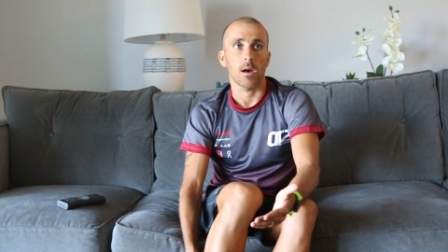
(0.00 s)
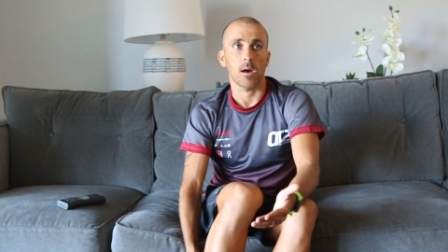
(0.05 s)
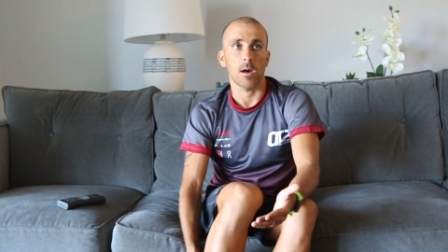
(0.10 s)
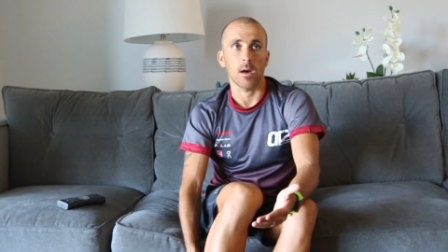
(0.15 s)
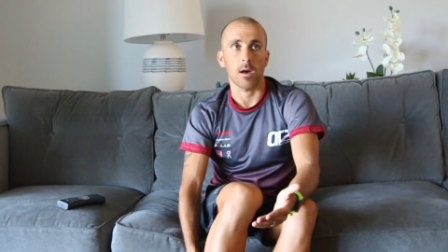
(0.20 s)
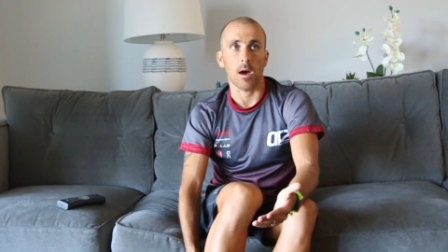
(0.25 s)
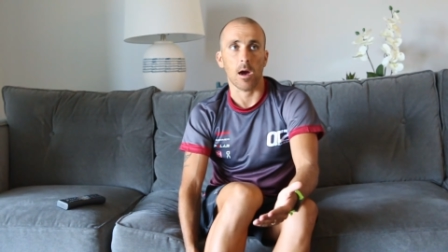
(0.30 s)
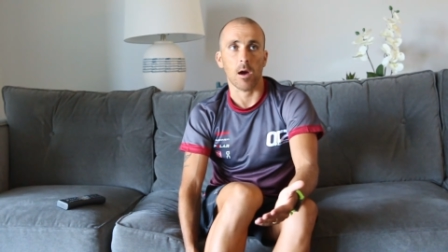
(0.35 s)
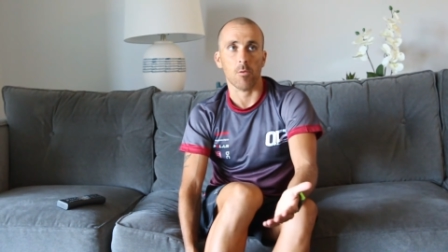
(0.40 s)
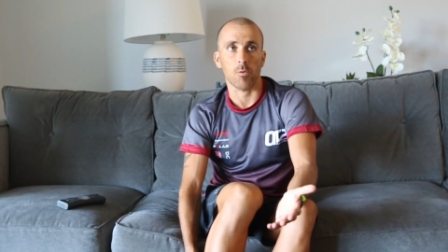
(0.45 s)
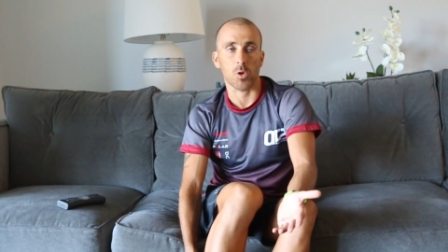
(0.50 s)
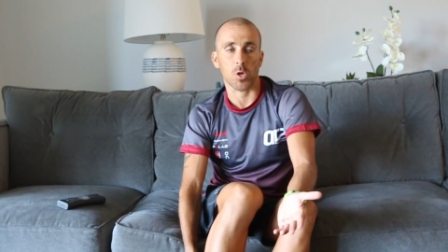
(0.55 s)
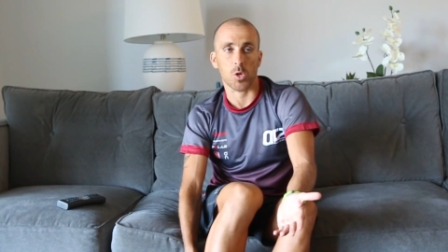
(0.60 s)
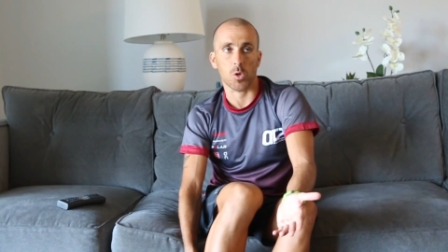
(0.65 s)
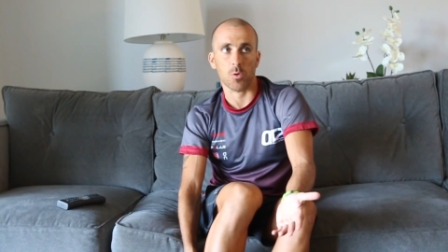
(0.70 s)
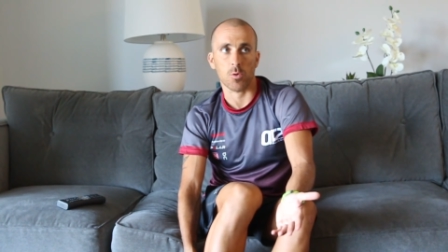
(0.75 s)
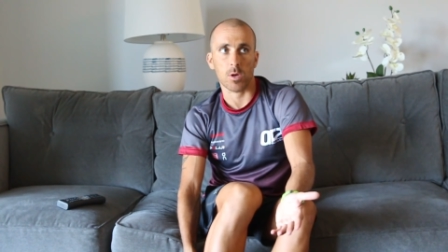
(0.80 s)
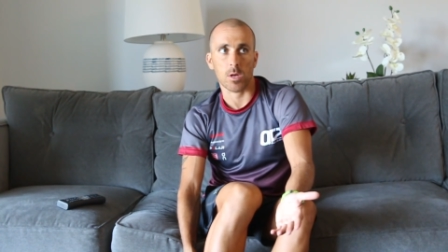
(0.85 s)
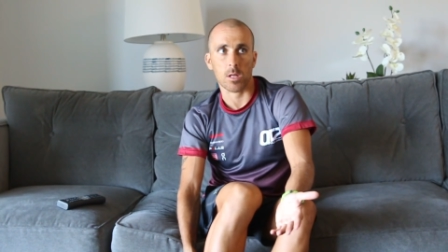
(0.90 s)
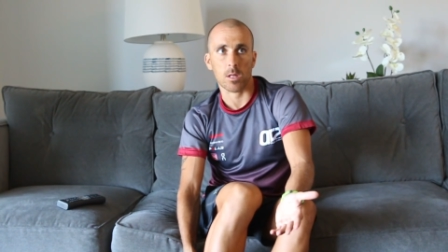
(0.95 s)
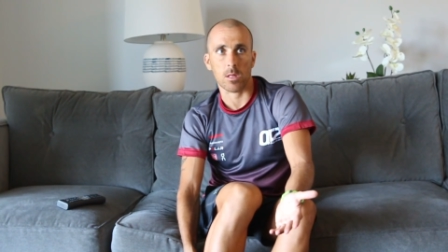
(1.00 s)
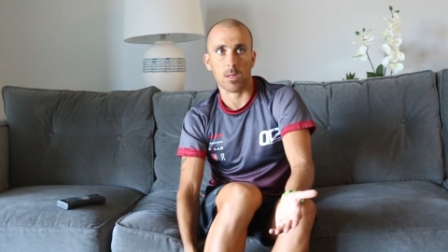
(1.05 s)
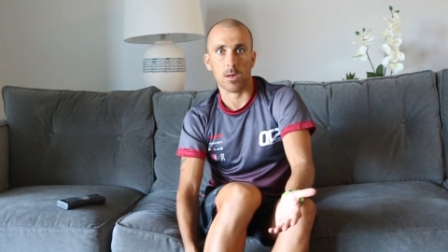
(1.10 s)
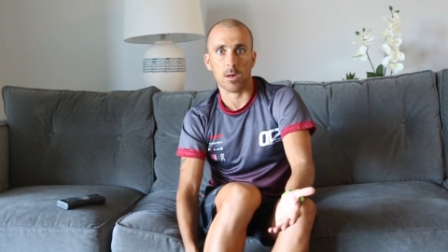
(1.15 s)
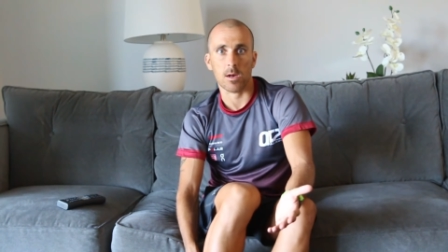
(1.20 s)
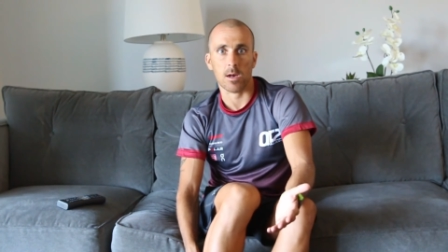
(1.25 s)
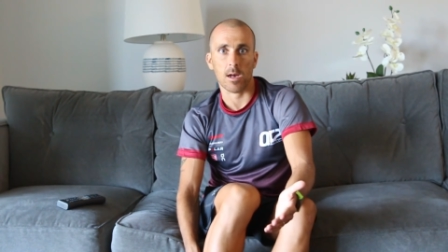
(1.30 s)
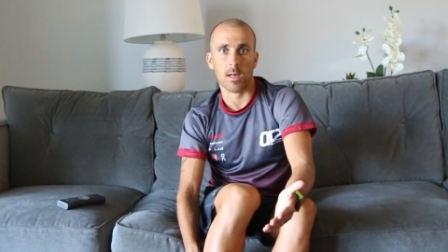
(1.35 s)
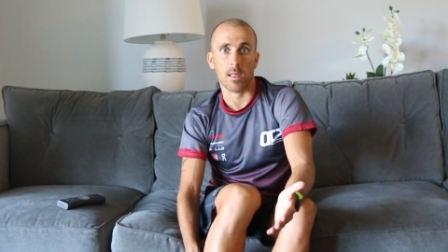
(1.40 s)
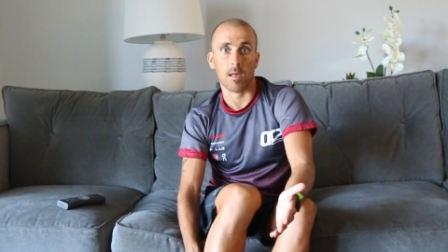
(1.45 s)
I was doing
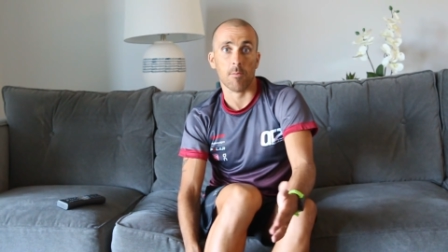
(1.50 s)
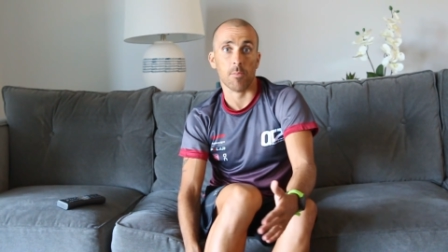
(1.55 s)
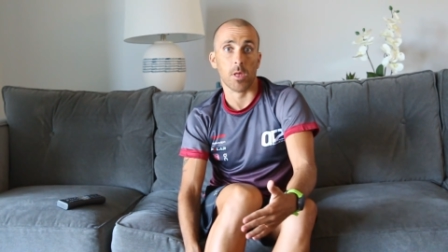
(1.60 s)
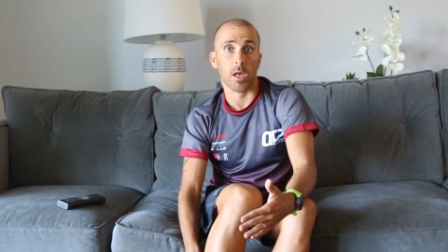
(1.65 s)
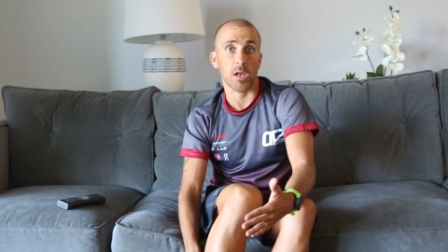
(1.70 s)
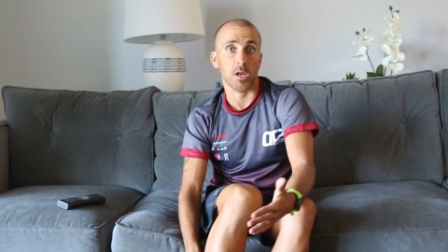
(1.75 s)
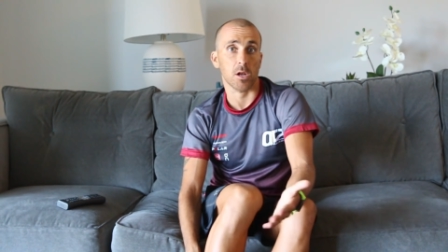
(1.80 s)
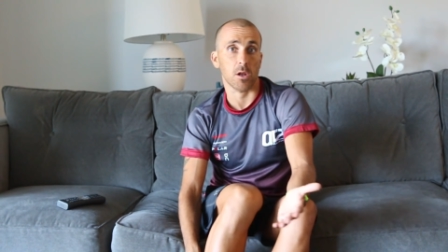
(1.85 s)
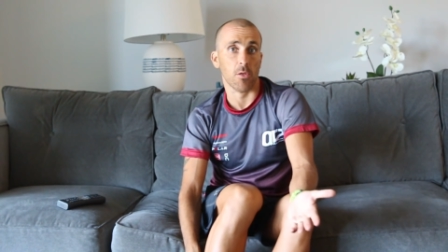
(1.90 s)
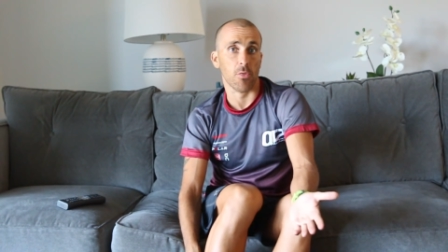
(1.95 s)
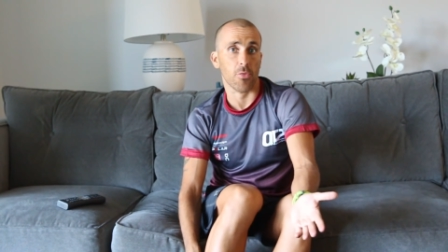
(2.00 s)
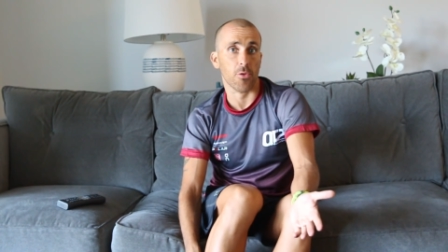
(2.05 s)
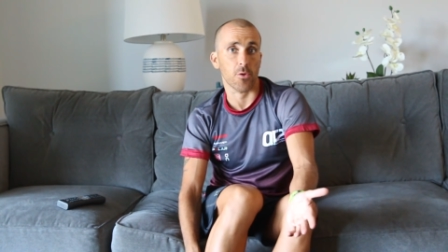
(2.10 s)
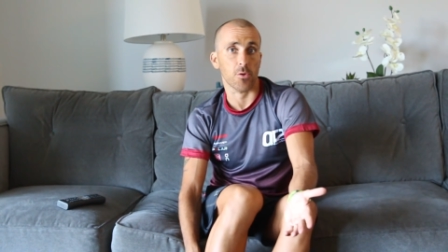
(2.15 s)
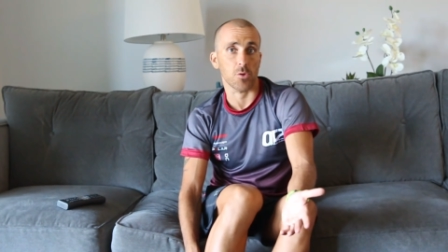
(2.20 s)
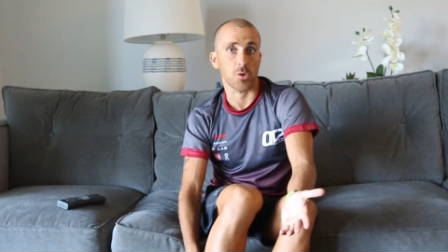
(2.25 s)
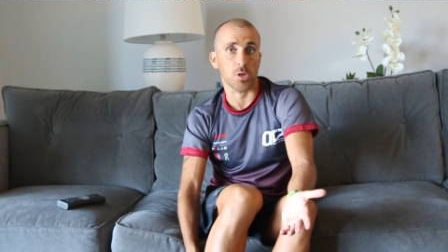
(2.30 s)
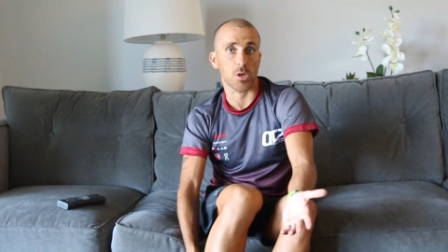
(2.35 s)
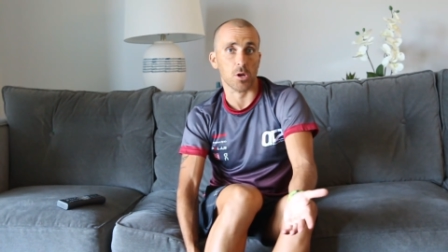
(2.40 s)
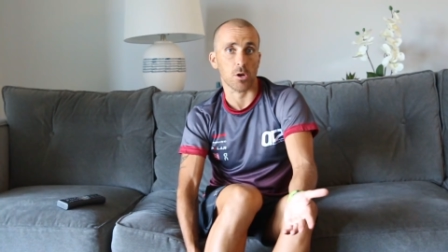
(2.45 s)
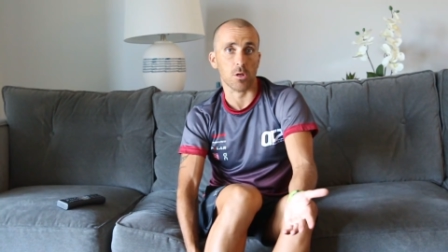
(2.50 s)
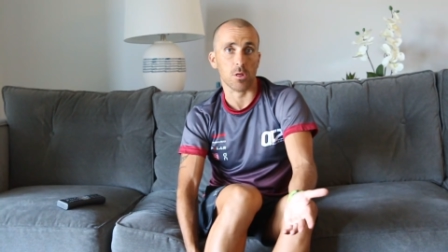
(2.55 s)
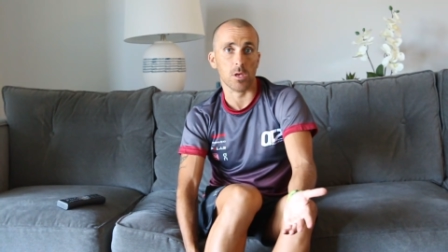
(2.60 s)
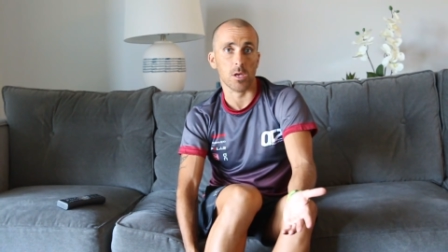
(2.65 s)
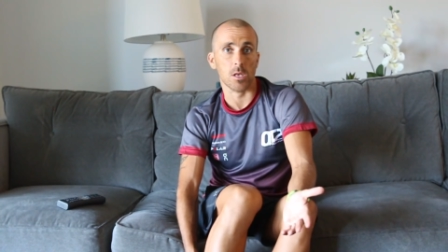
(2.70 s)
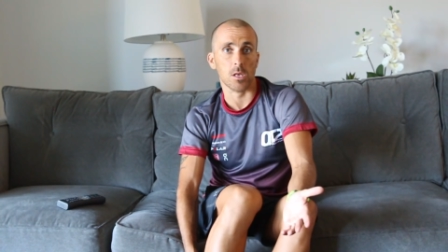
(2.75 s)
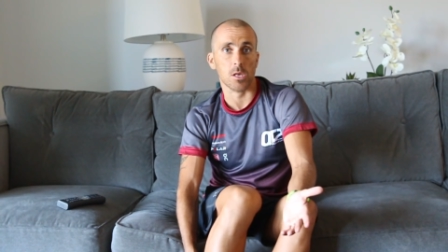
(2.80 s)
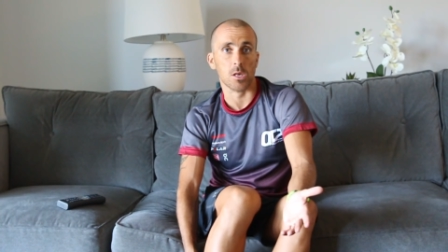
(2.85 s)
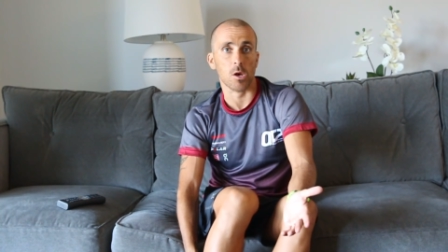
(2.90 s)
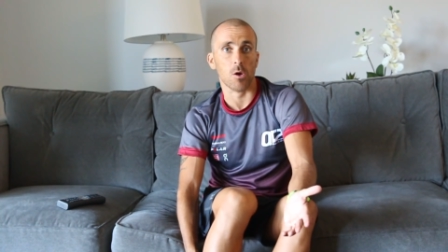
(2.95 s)
the adaptation through Cyrillene,